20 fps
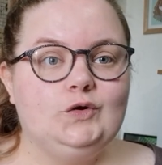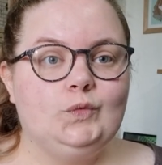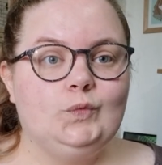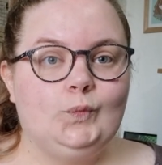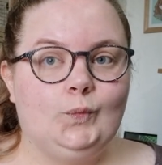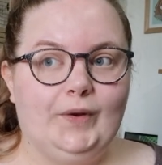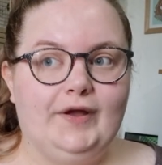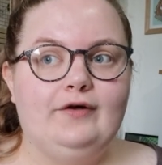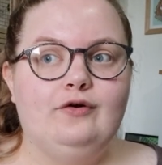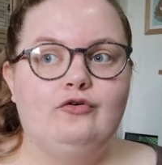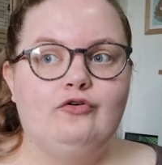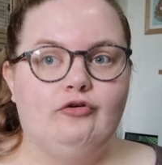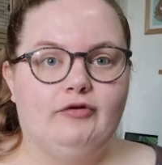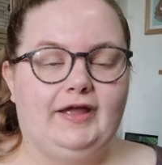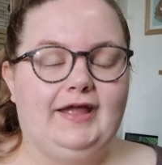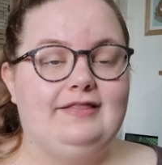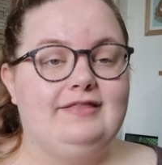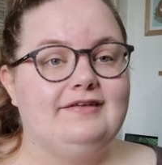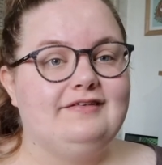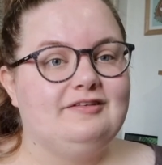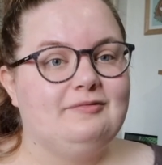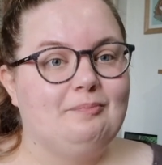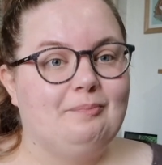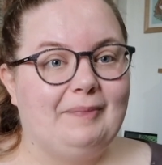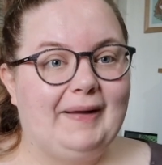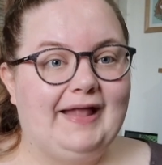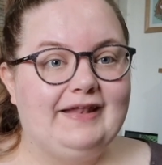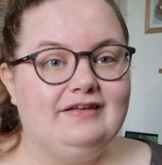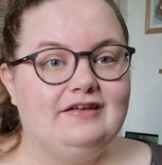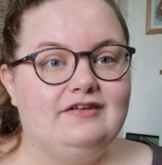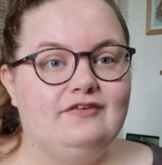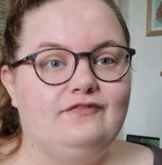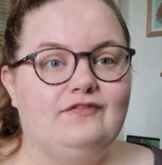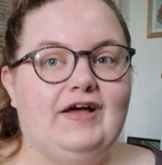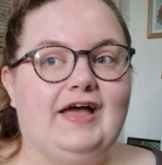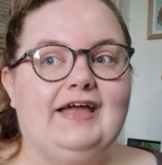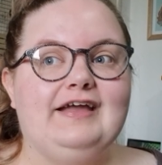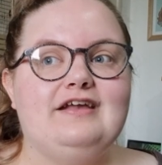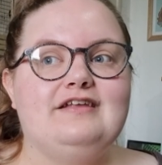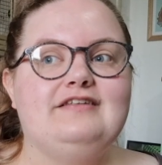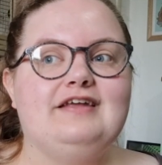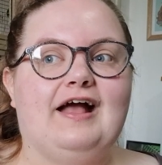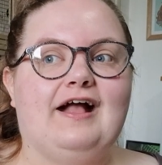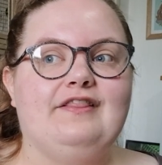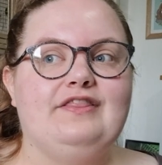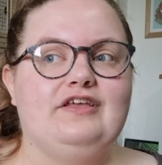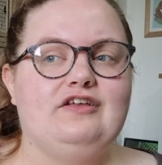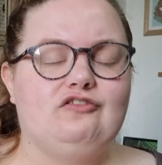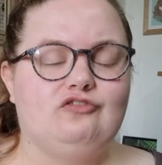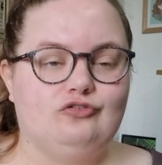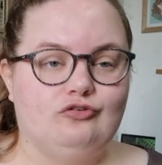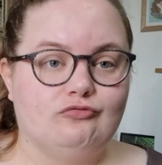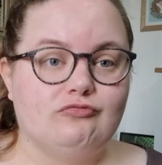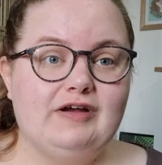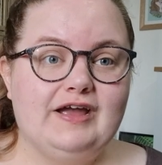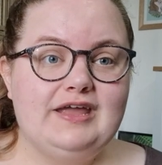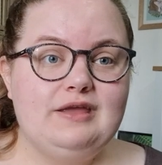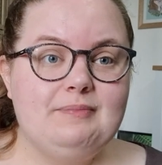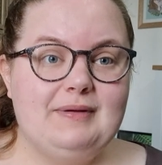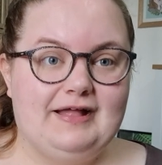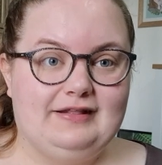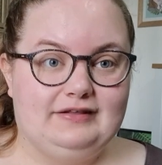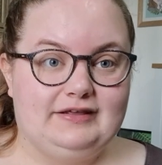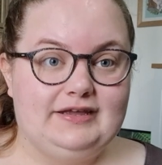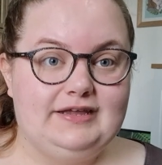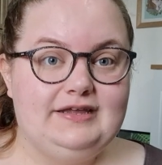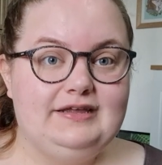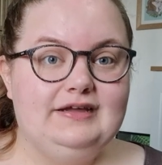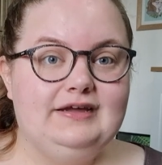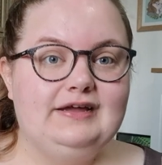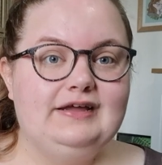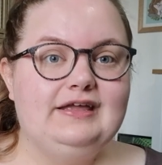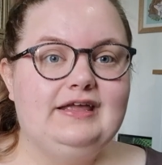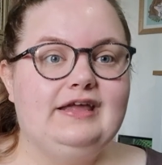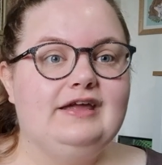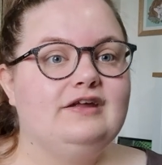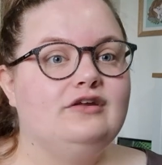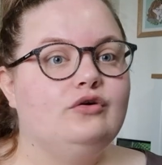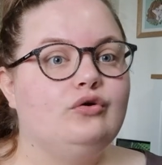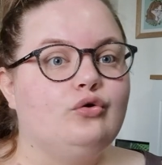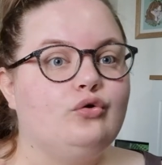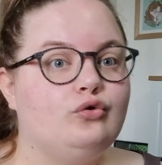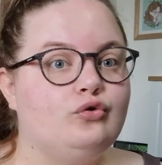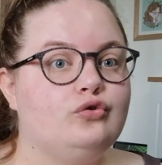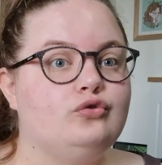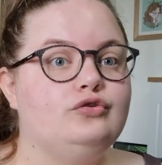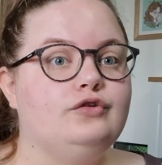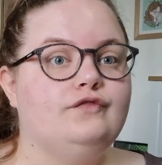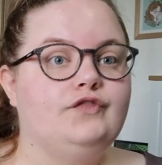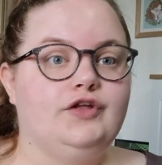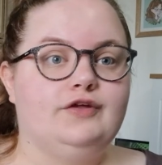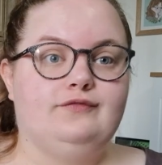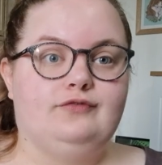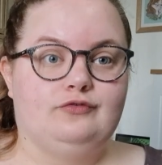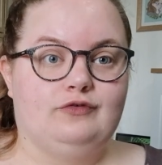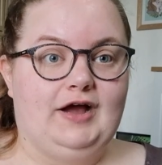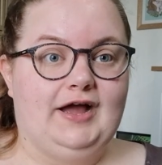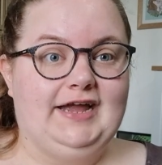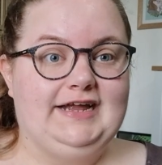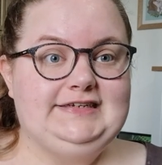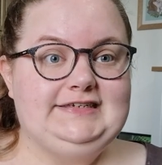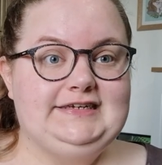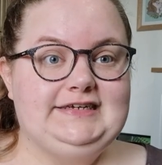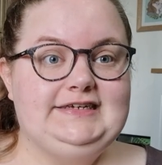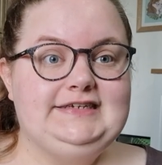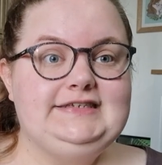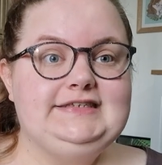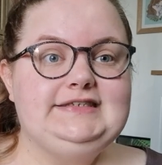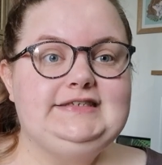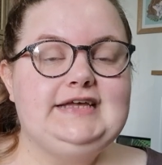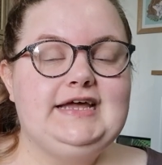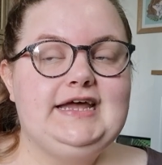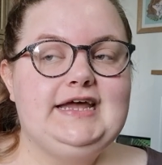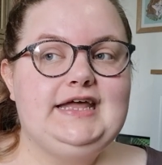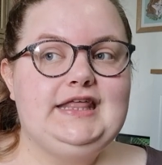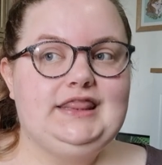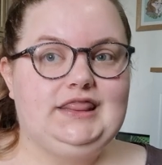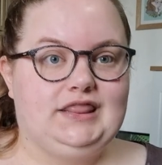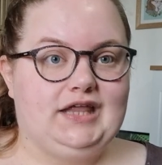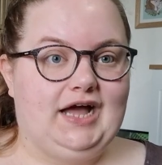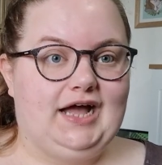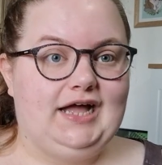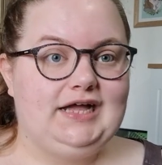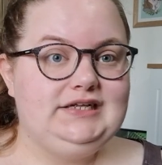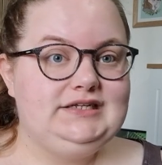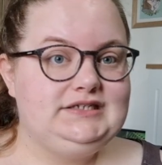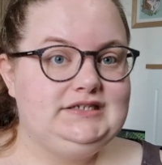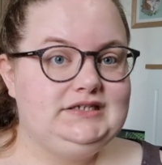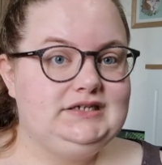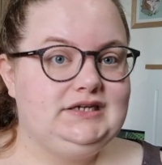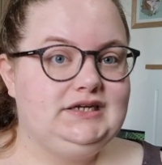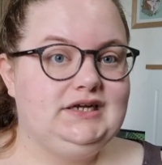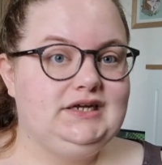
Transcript: will create this banded effect and this grey belly in all of the varieties that